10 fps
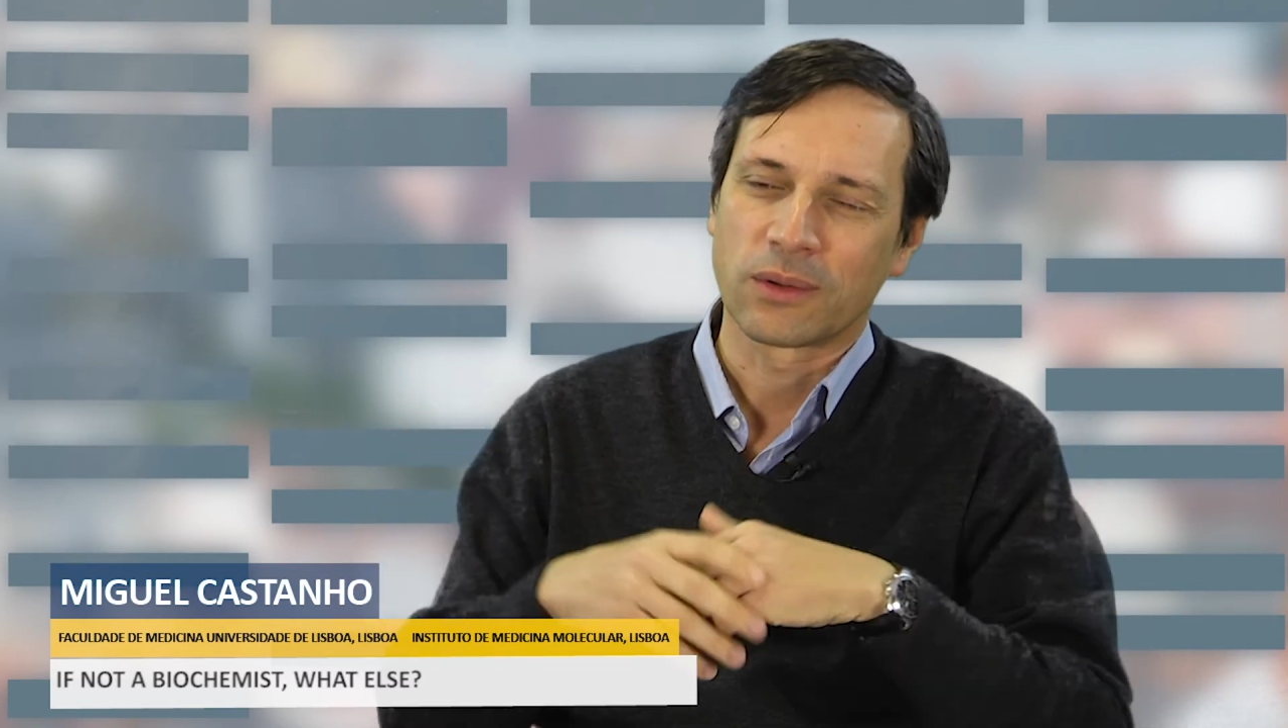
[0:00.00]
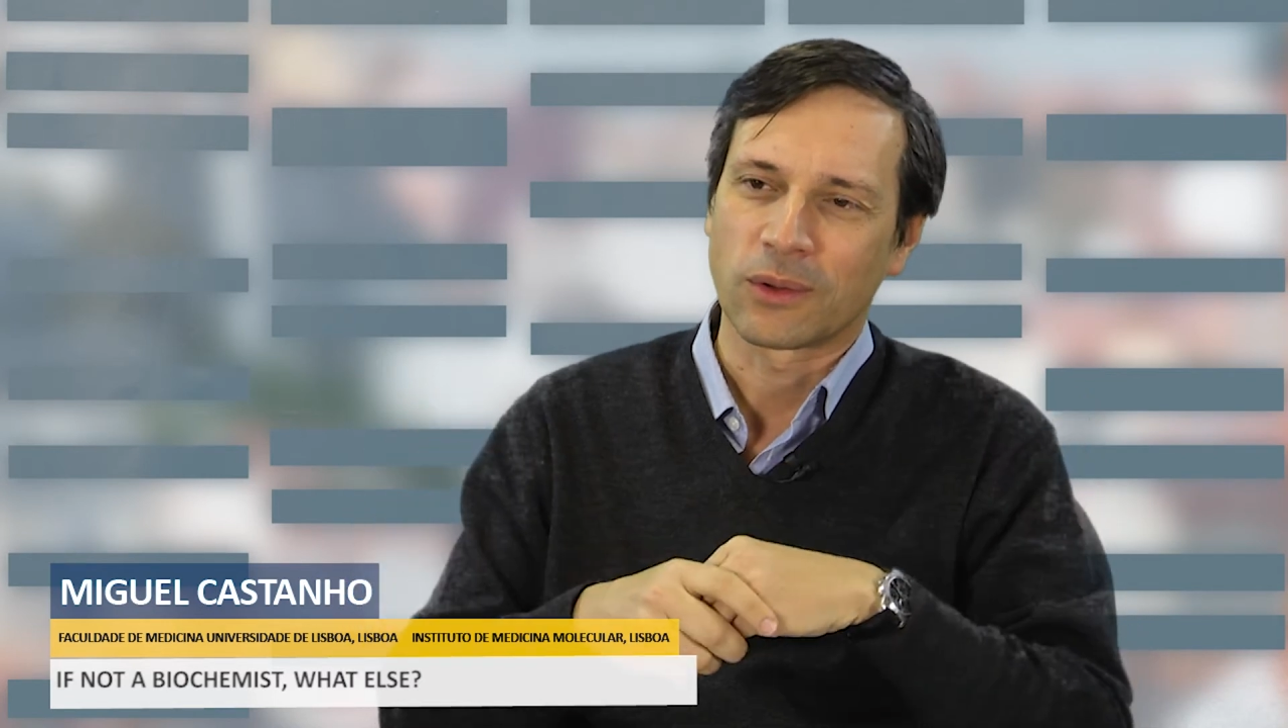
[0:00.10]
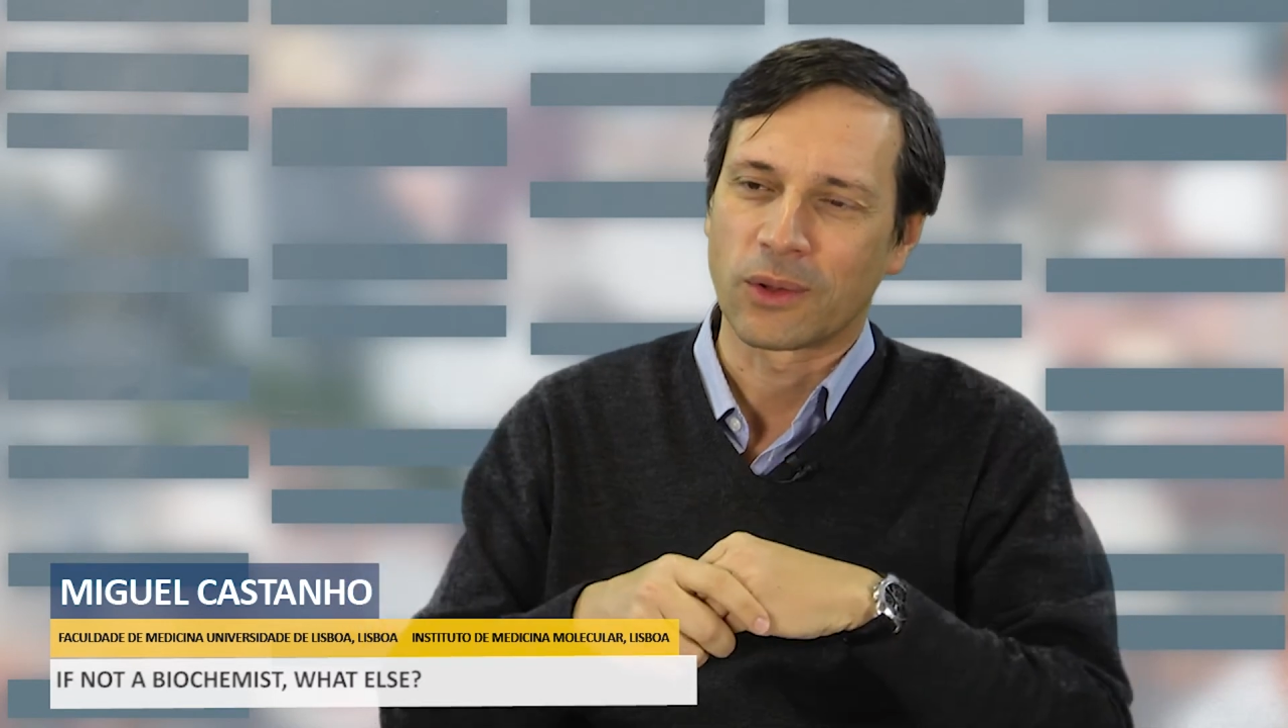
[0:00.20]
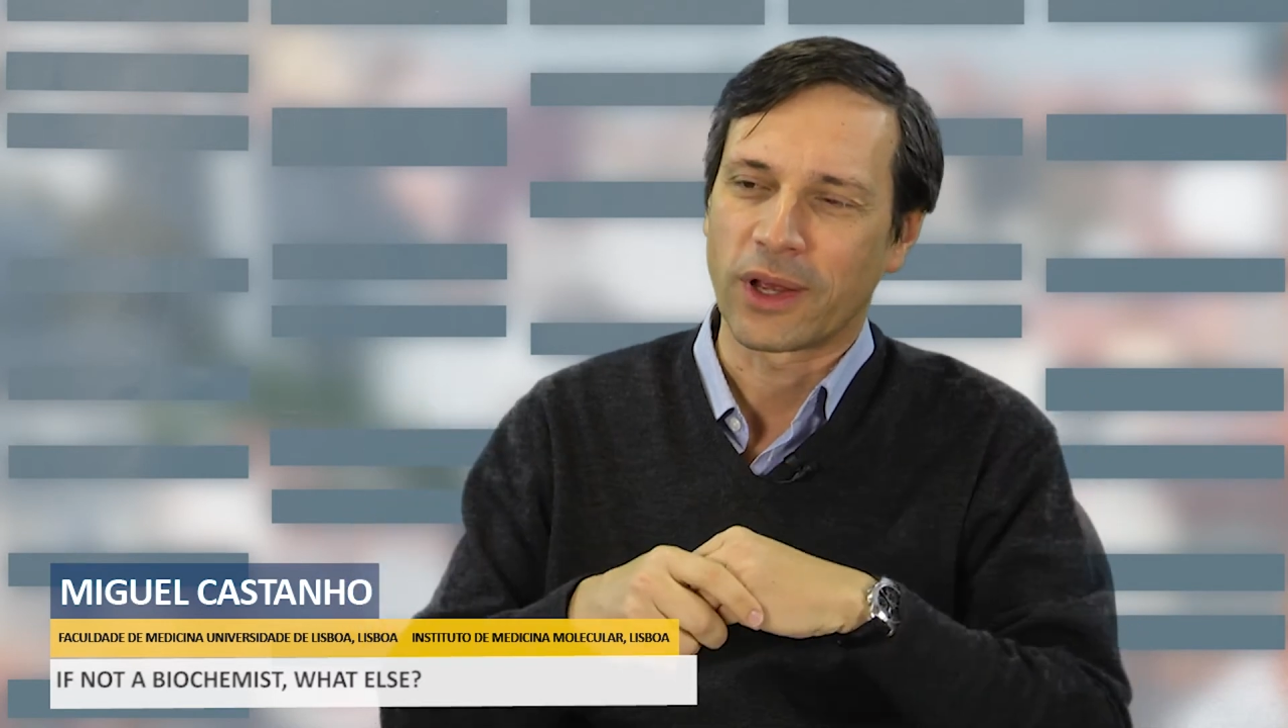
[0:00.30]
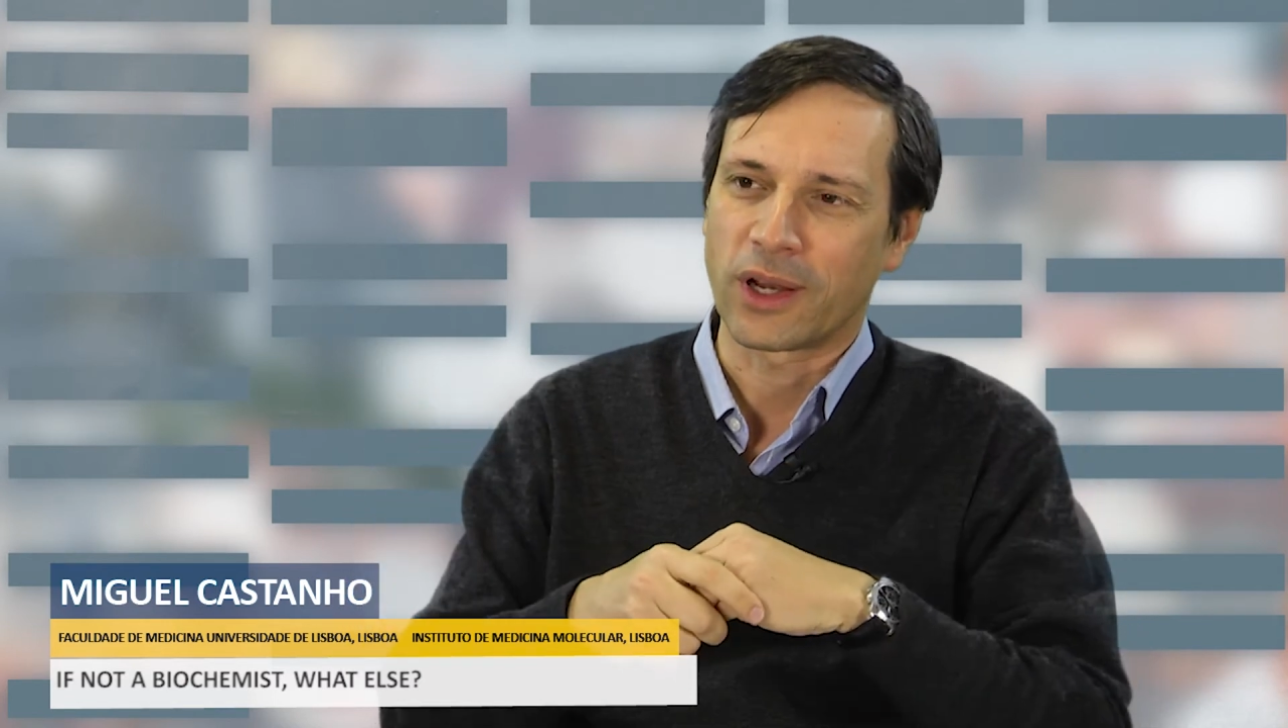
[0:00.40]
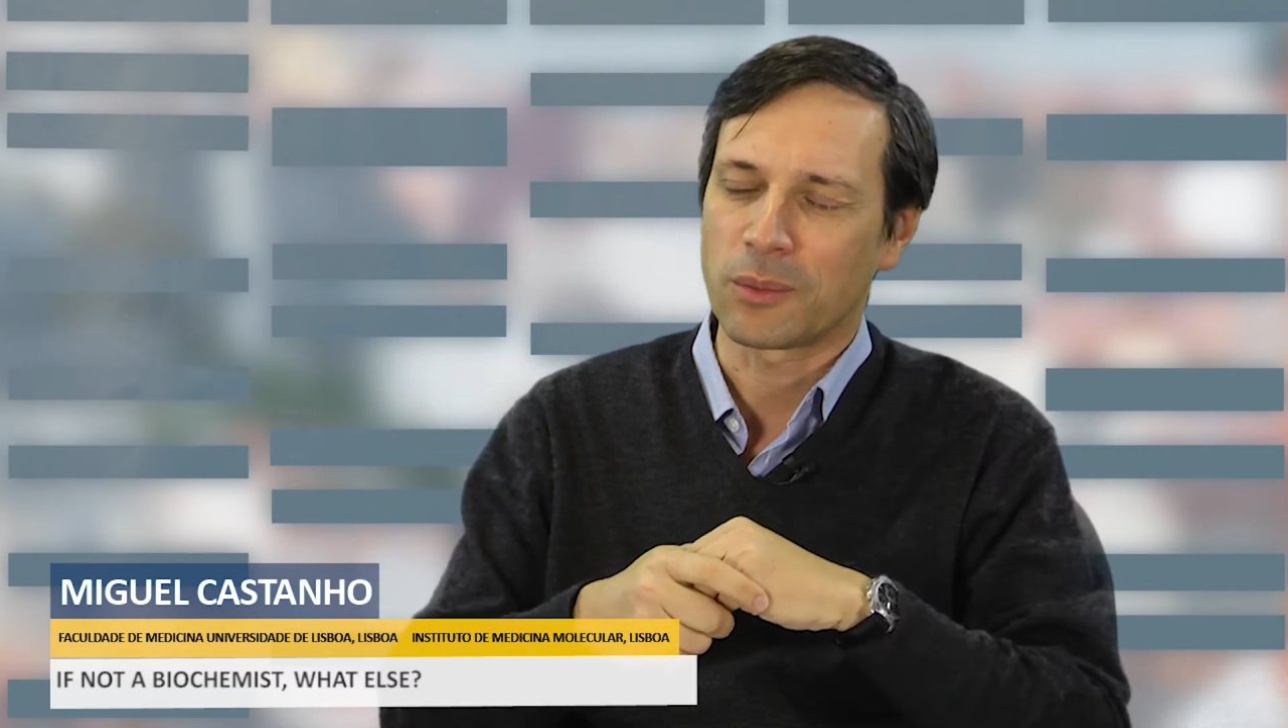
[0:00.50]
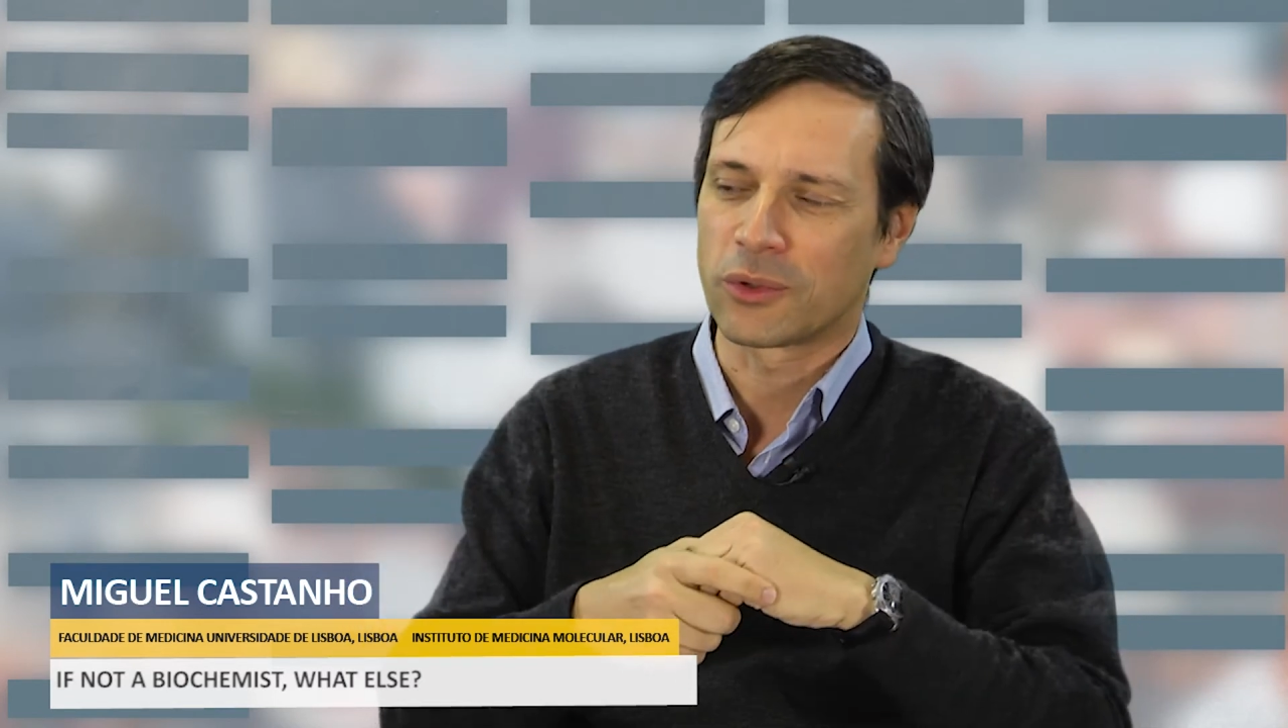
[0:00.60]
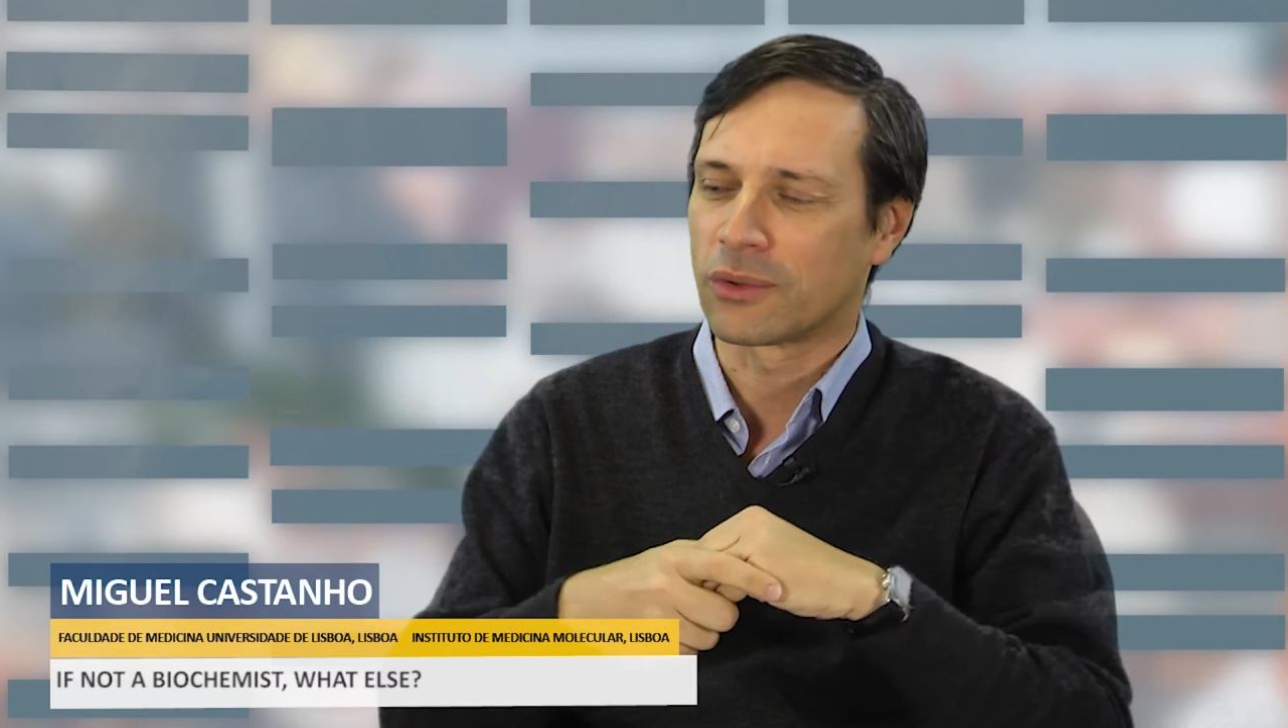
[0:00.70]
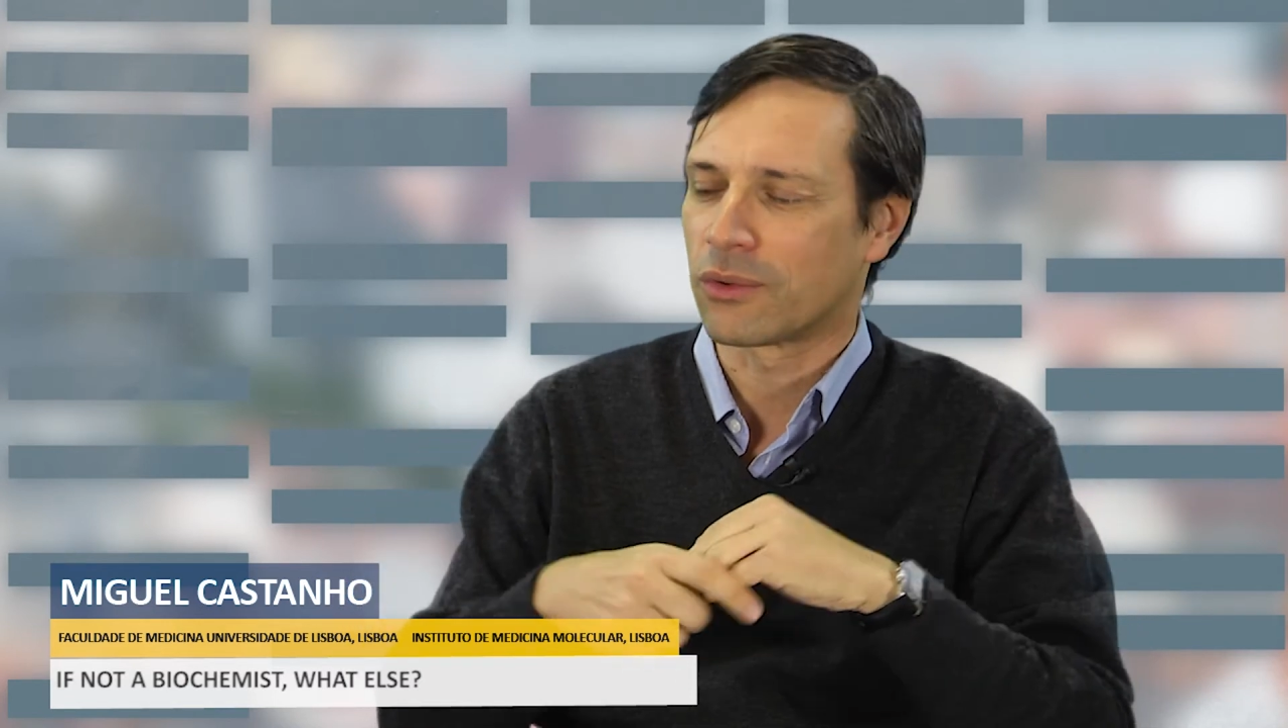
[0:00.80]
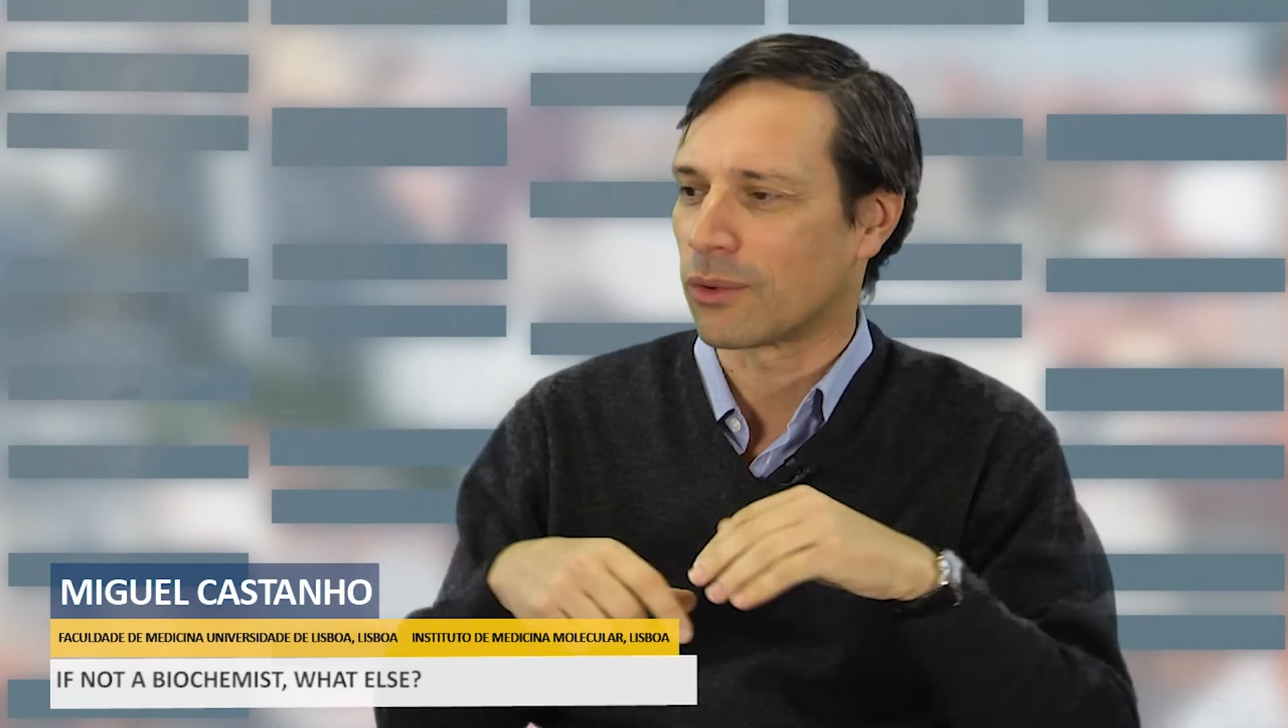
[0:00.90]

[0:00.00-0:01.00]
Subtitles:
all animals,